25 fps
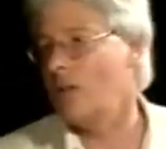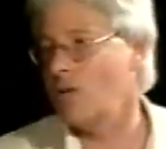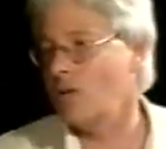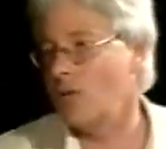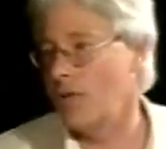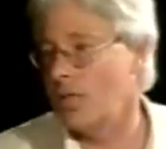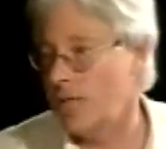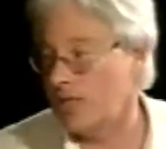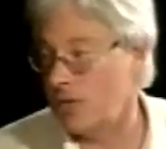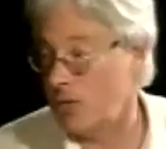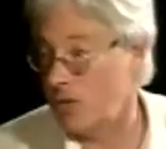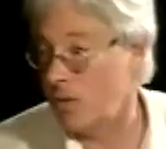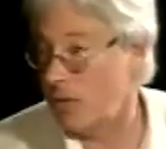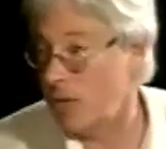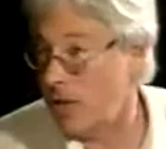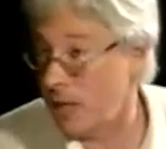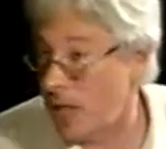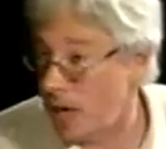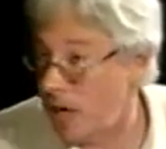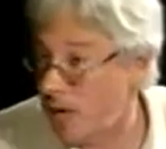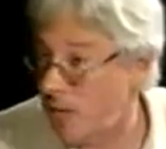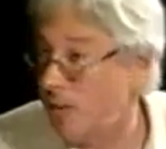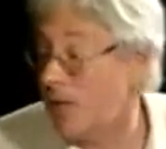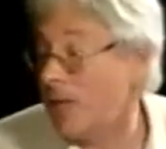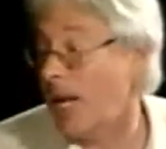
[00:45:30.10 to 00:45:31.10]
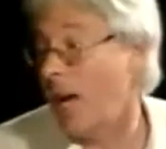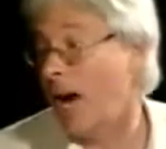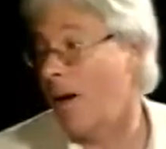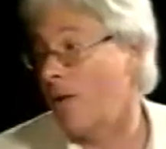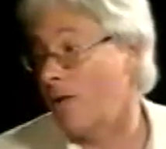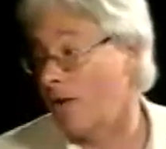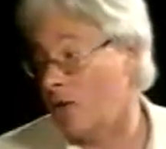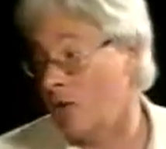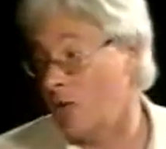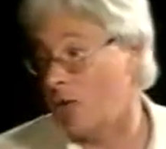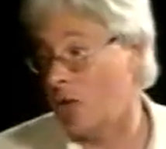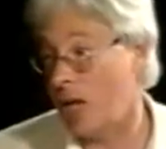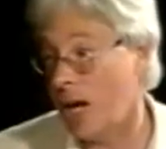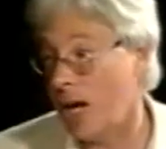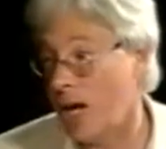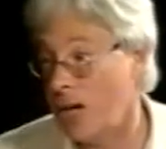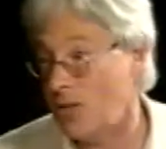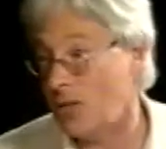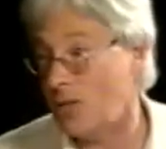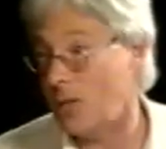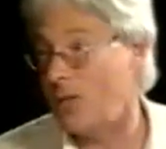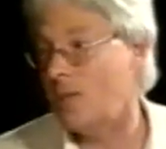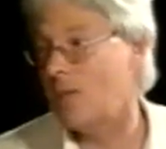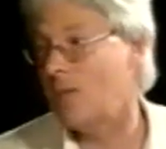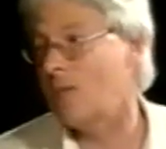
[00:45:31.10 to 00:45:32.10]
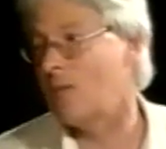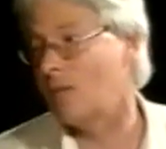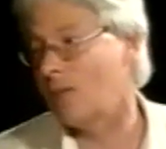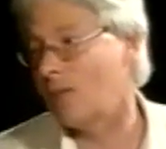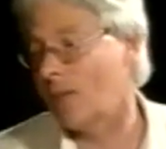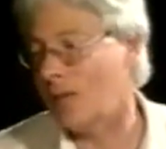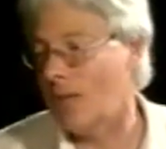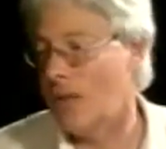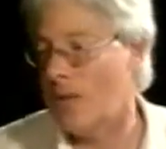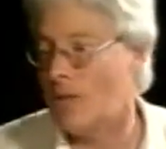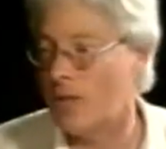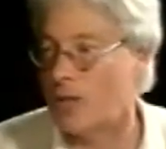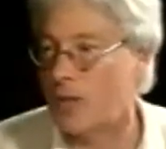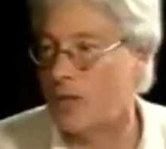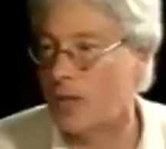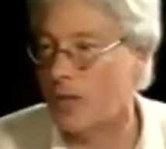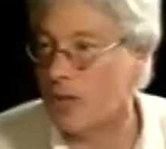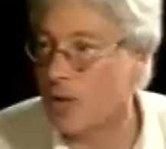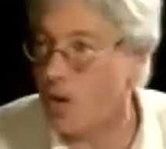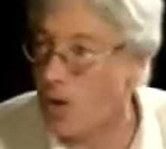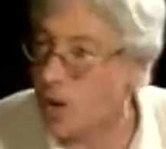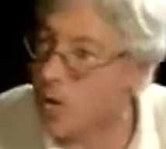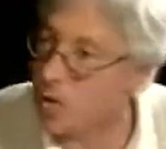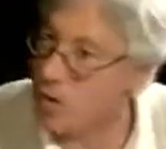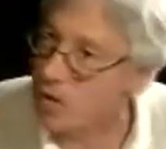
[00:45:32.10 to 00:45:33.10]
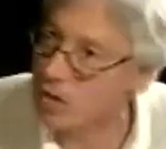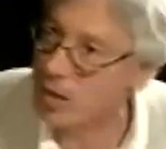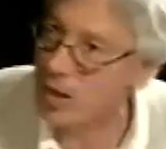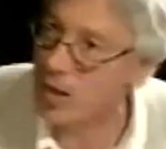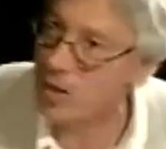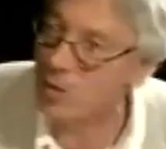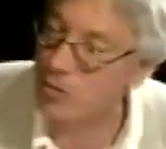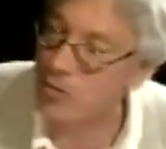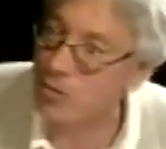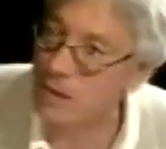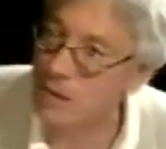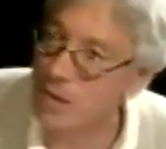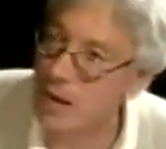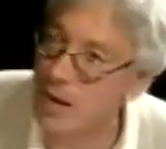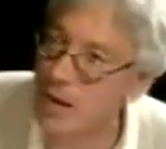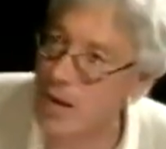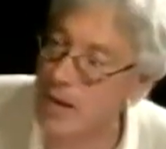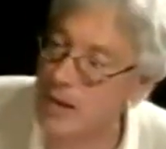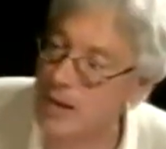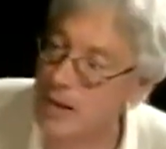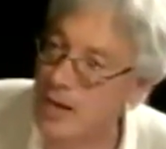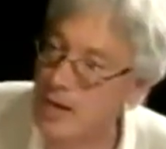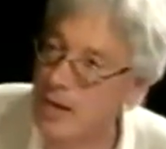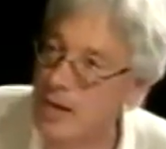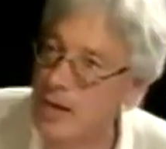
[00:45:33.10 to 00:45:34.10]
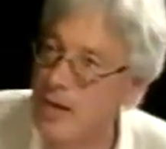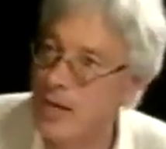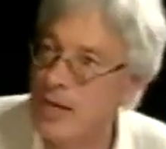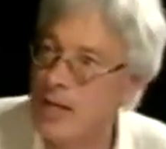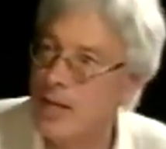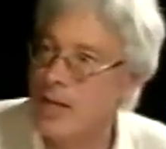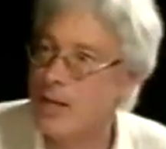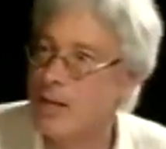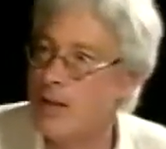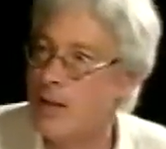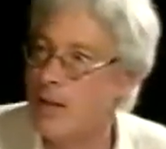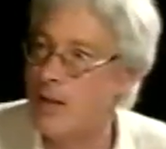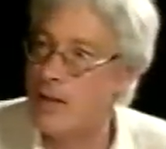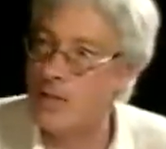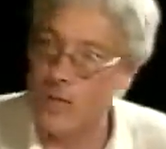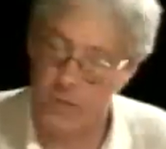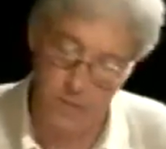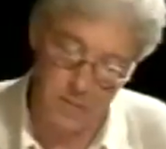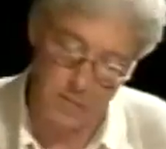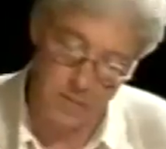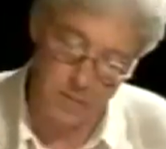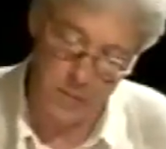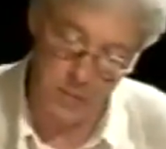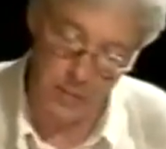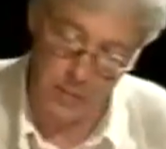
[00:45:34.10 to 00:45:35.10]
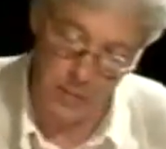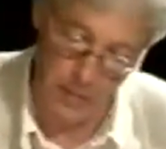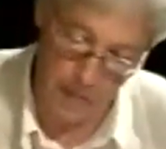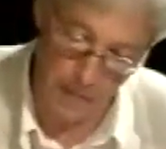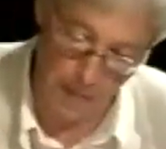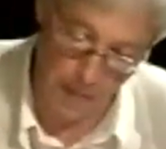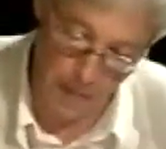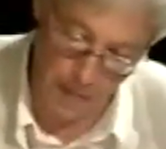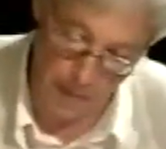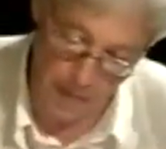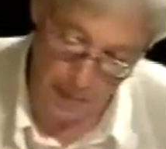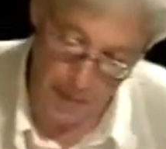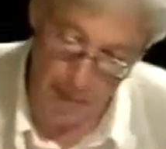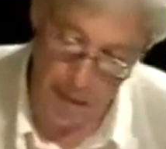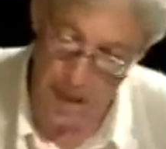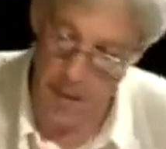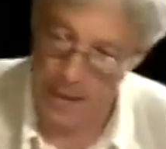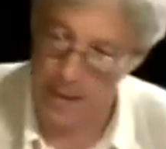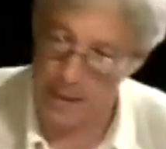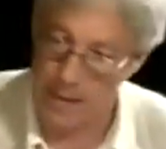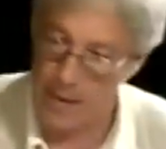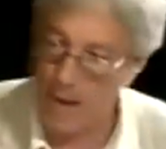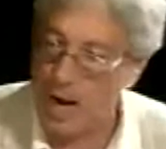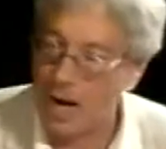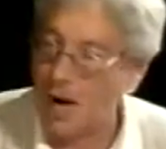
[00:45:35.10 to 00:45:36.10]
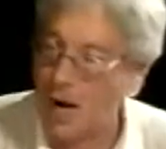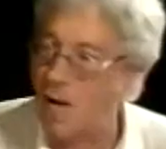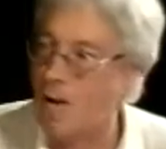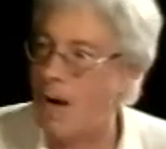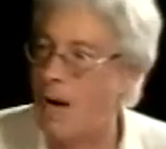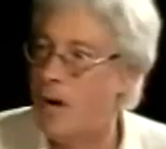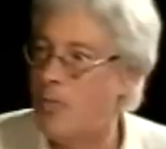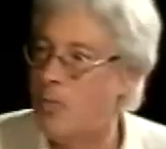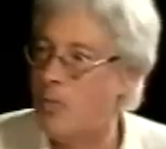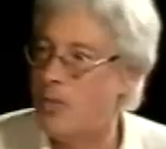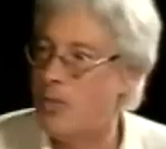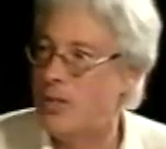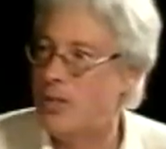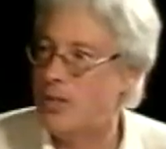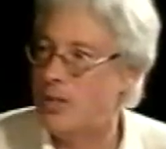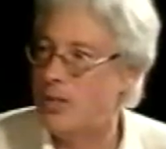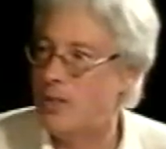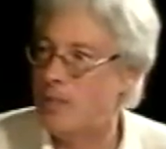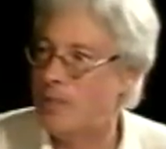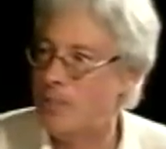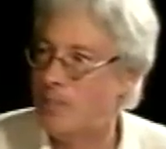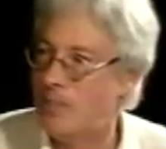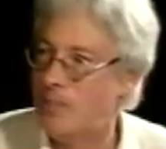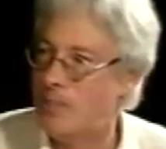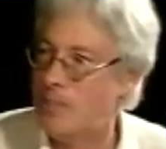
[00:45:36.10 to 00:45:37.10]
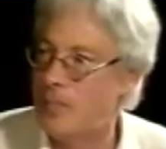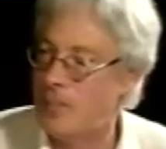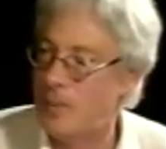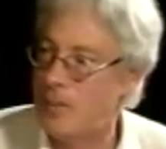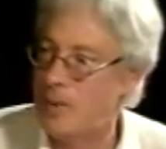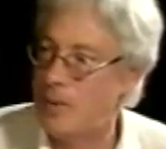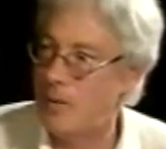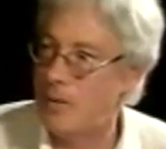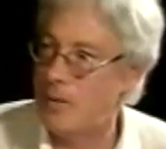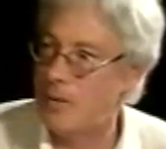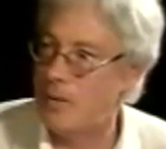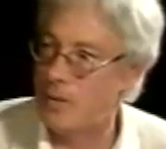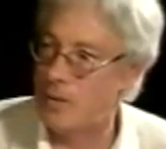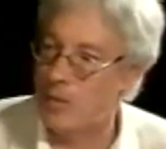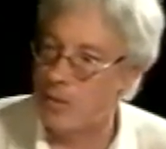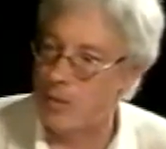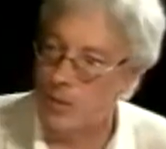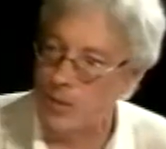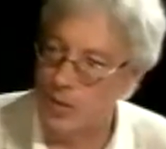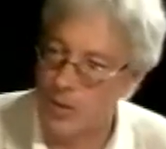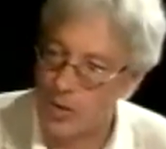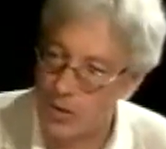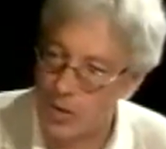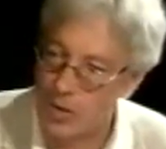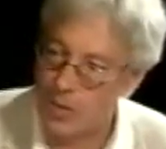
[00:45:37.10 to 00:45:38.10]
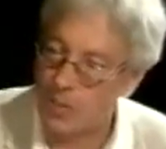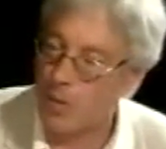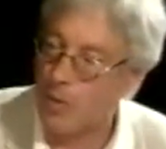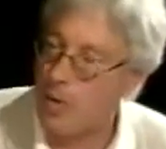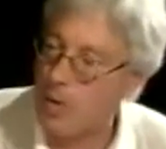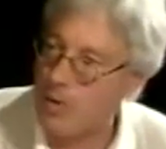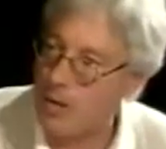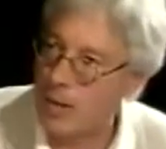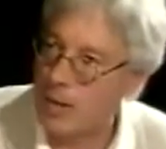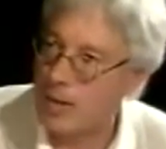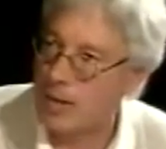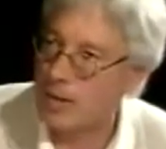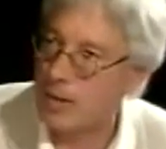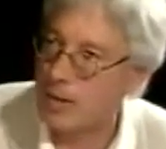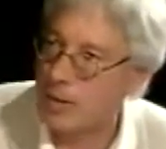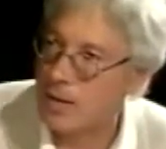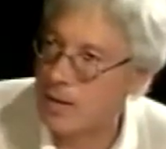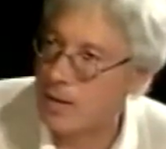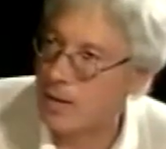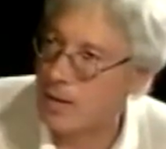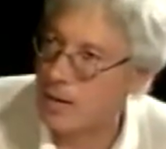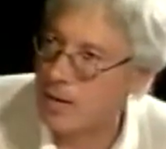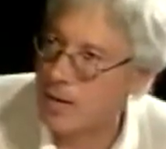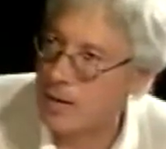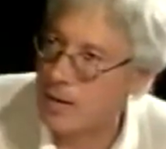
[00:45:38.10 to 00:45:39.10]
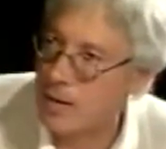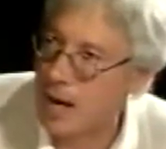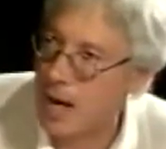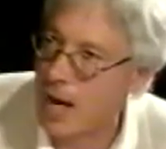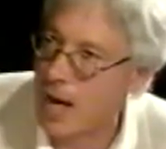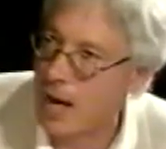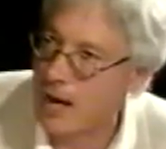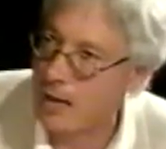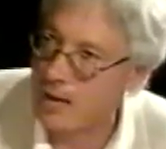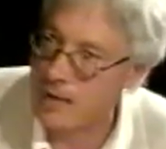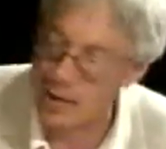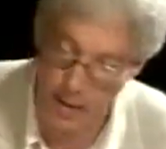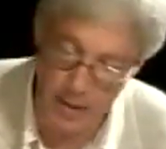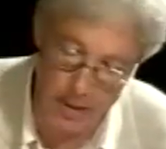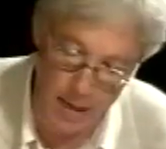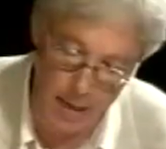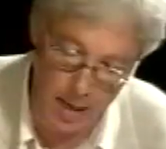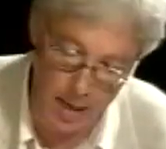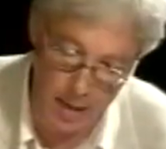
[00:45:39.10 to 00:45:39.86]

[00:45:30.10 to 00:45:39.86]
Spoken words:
the social history of the area and how it's changed in terms of the closure of the docks and all of that. So that is how I would respond, I think, to that, to